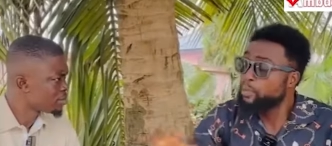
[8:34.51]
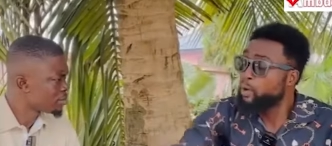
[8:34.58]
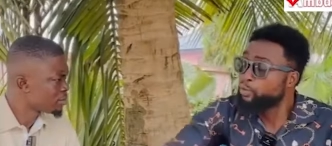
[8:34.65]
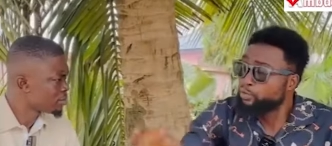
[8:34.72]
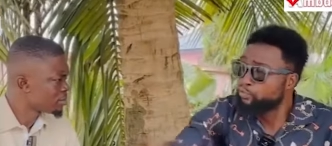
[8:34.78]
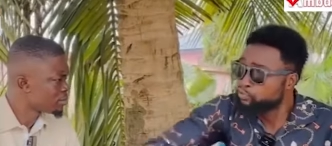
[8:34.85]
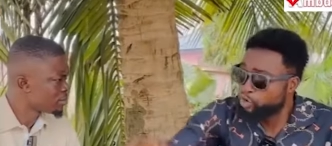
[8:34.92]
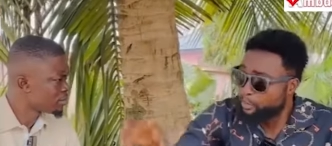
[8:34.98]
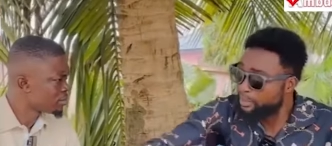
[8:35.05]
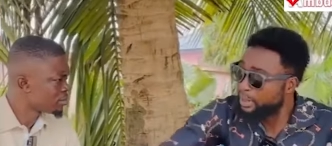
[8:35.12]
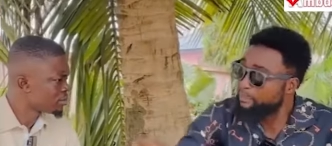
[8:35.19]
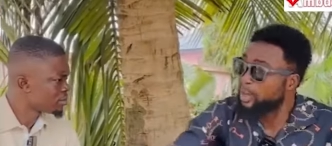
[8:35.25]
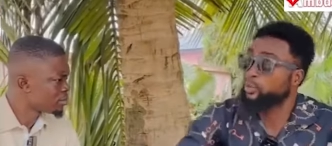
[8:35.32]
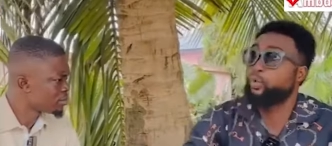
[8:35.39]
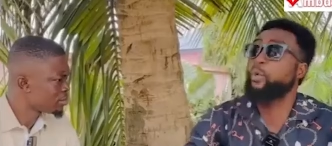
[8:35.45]
Speaker 1: Kuma would form
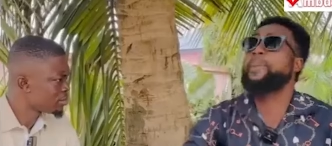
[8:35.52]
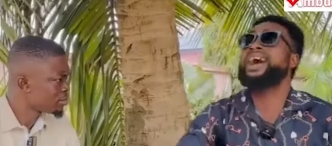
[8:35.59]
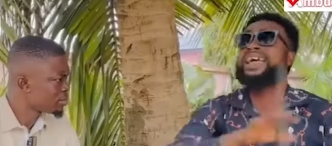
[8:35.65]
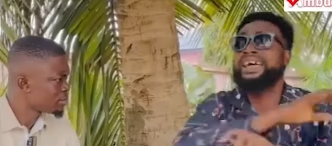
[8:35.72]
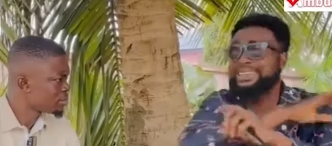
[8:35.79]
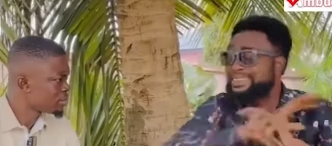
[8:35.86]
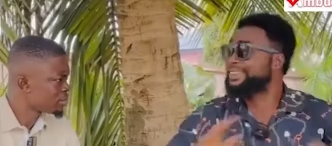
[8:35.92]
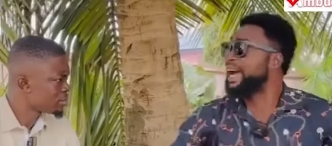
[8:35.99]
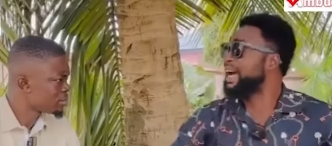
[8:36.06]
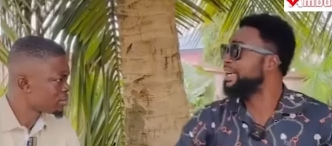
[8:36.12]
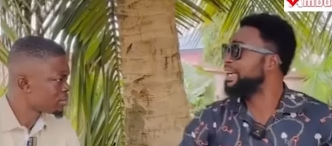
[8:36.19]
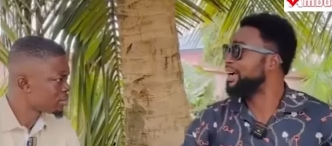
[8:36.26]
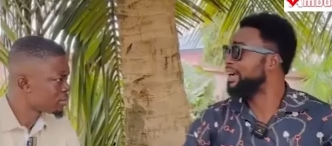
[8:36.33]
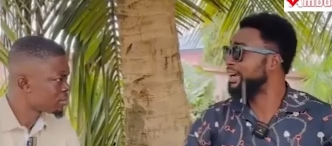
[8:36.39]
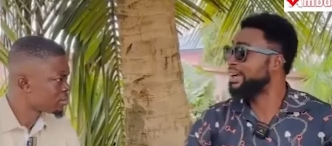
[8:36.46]
man, obey a
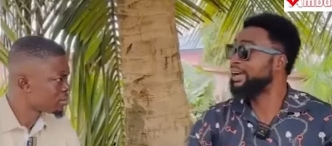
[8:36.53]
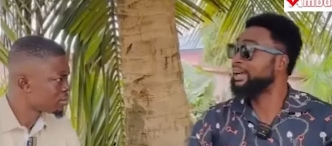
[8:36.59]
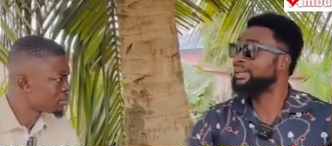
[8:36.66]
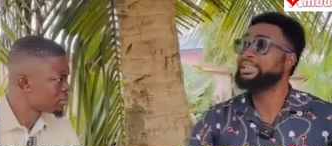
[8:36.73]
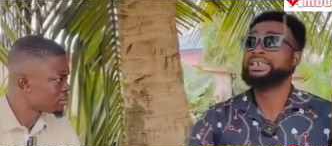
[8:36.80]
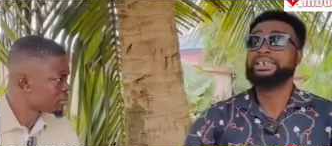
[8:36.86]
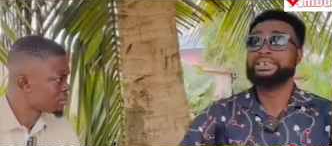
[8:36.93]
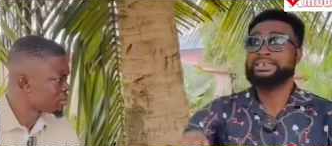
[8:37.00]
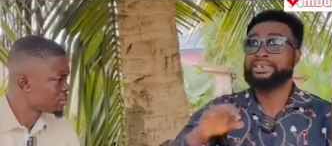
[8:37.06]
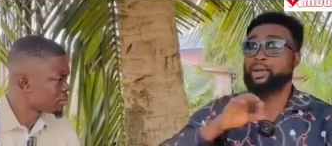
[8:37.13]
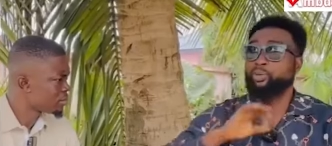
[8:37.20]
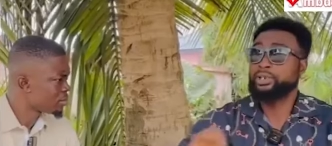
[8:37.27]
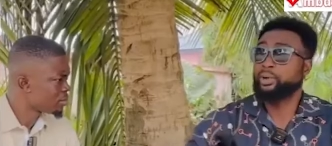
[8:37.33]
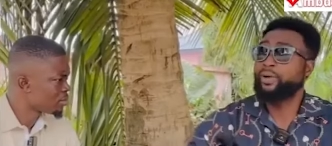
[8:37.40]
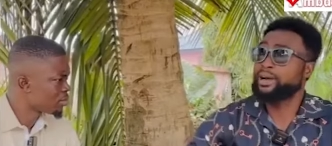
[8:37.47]
star na.
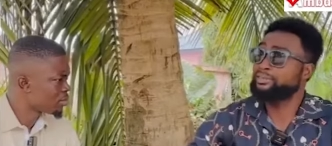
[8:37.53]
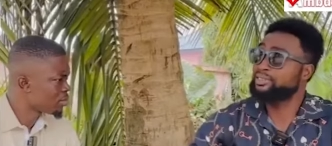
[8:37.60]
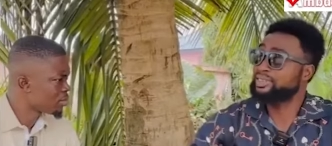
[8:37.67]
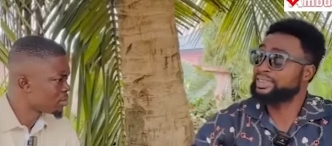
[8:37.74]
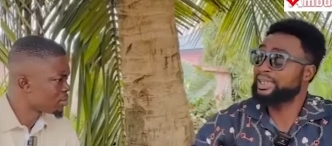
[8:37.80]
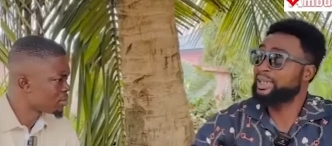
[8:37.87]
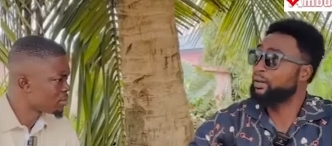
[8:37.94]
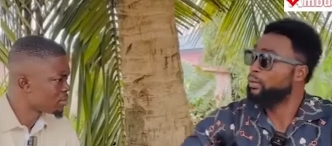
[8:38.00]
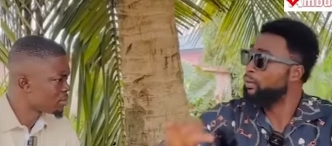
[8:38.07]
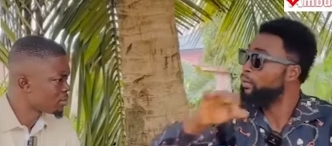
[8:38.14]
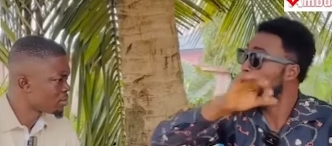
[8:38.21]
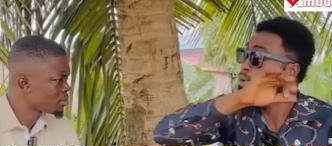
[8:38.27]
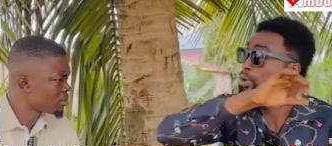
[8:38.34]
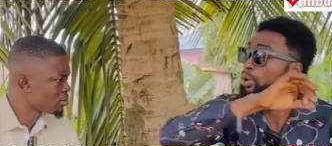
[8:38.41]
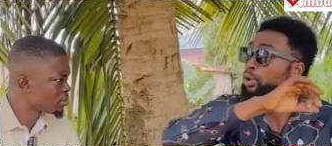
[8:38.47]
So we are say.
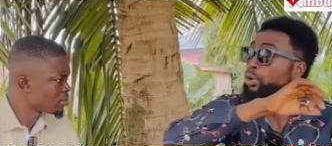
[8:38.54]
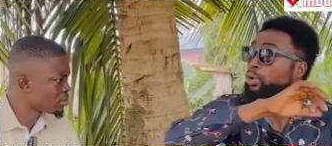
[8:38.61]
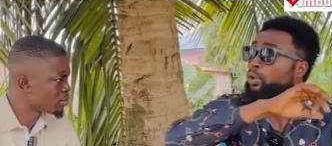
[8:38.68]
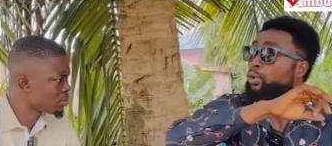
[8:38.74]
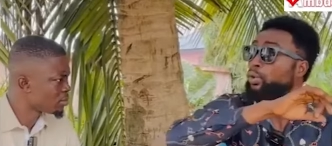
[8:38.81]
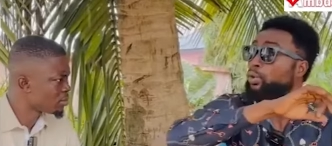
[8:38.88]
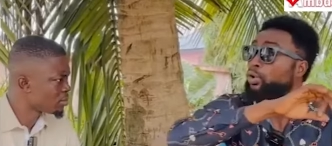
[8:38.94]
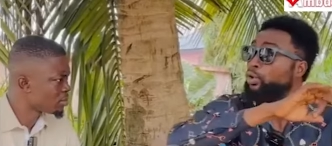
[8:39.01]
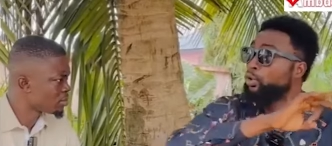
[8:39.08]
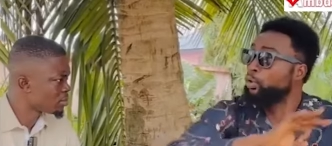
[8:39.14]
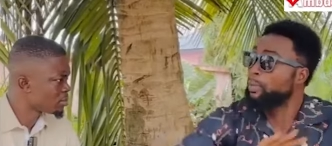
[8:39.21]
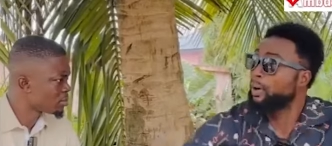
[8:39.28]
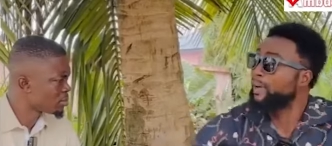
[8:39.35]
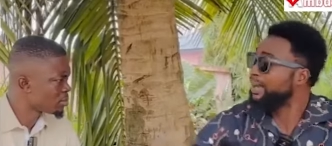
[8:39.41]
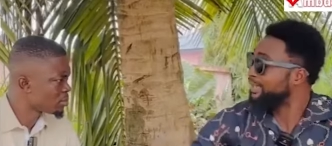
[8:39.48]

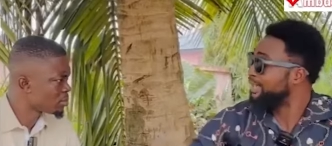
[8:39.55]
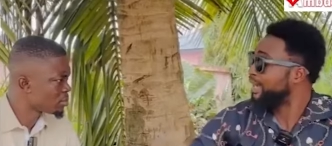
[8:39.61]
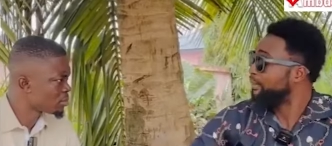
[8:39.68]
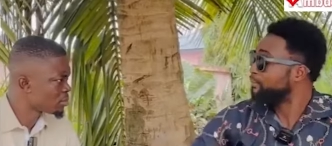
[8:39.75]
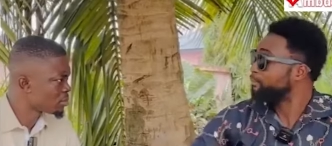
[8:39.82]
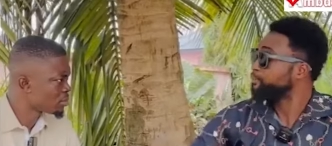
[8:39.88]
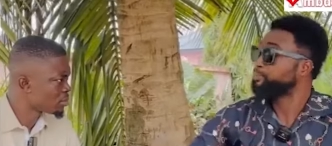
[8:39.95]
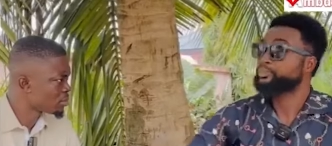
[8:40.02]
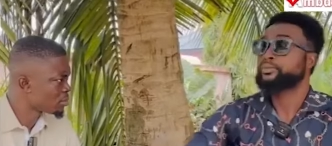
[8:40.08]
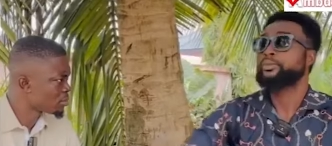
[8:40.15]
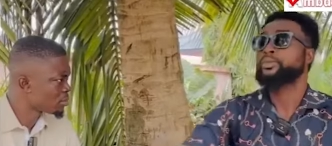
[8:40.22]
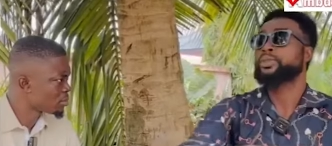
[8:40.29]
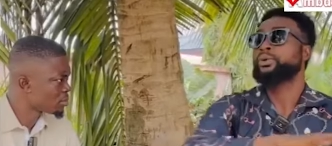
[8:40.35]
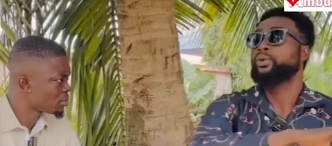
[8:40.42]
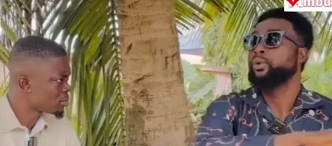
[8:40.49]
Oba walea
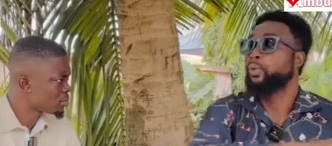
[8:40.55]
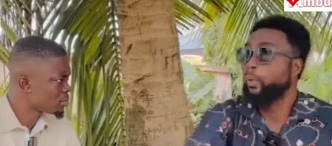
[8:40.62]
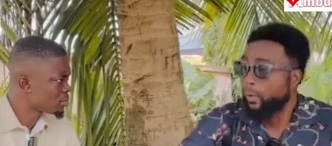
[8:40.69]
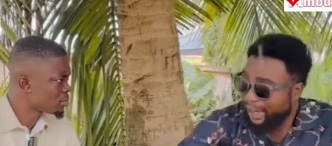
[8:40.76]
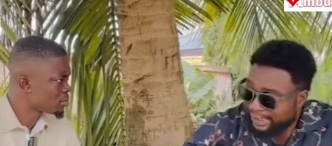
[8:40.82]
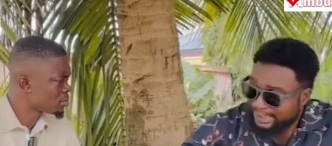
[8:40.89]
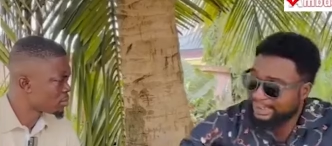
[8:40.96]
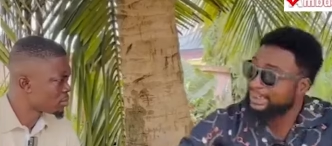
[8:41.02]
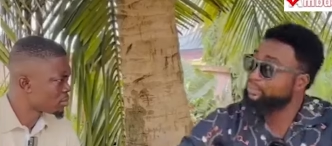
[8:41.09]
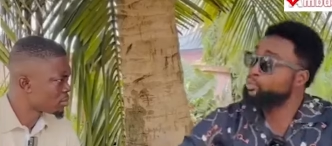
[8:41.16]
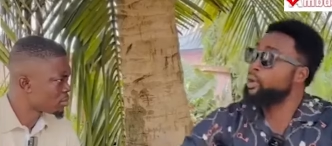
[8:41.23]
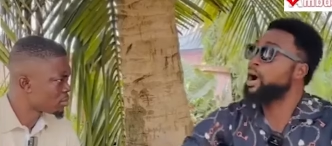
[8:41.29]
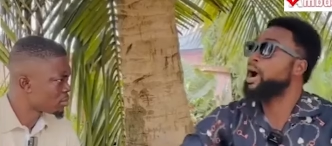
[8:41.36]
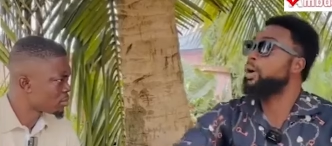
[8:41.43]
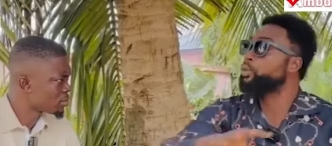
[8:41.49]
wale ye
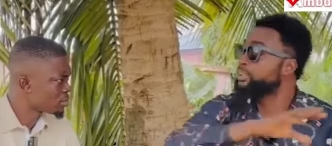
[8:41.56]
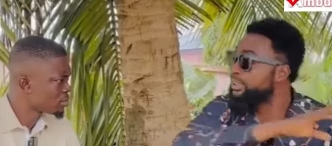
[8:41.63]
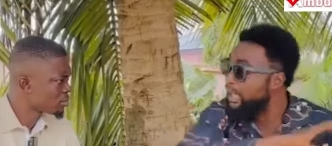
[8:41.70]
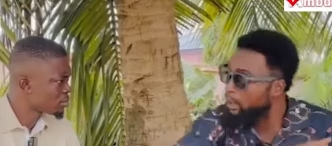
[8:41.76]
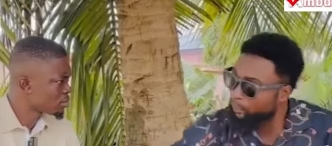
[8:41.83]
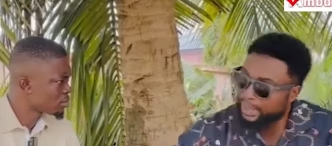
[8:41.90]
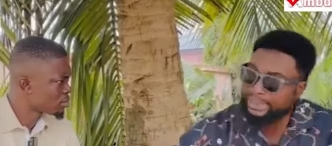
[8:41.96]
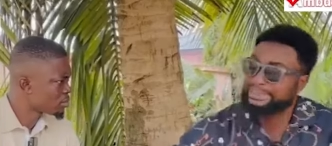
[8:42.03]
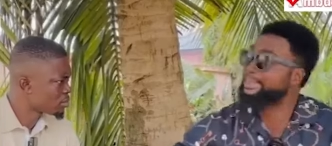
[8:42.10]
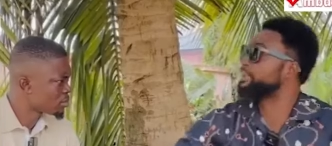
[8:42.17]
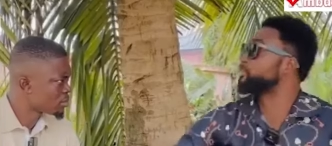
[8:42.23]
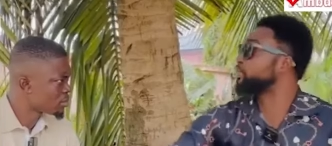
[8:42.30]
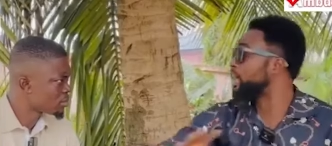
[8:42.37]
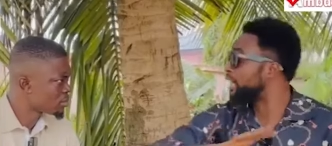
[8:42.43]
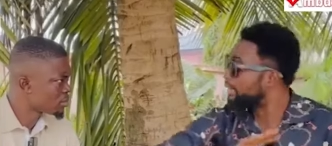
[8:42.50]
no a wo ye we
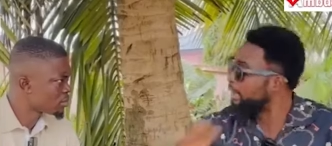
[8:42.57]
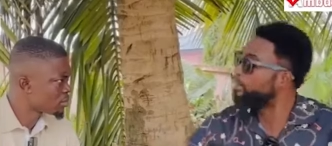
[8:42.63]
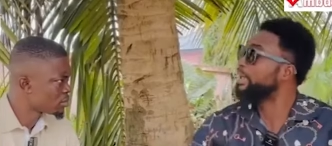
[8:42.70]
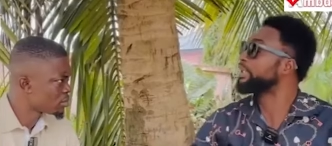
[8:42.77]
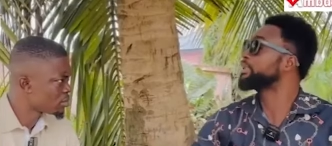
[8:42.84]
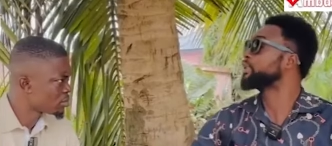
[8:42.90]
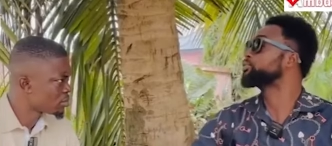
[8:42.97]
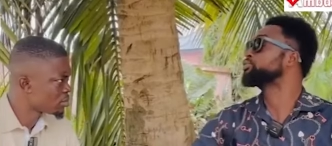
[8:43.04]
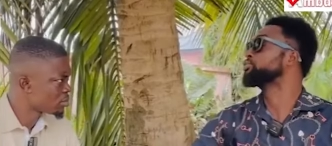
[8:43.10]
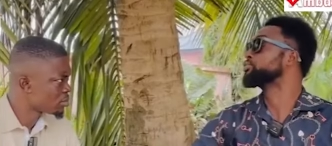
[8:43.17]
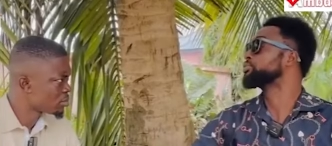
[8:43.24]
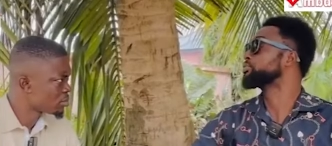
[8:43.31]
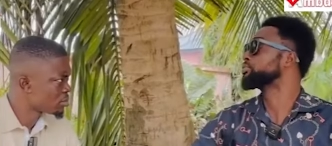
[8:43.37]
din no a na wale na gu